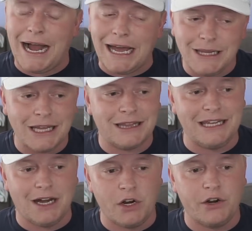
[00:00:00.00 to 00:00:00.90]
I like
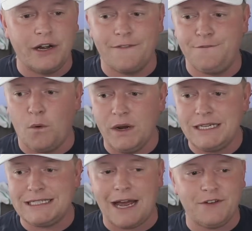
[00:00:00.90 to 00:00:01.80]
the under here.
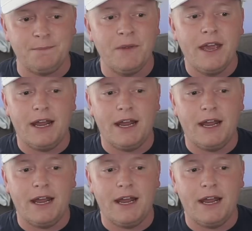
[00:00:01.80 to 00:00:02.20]
47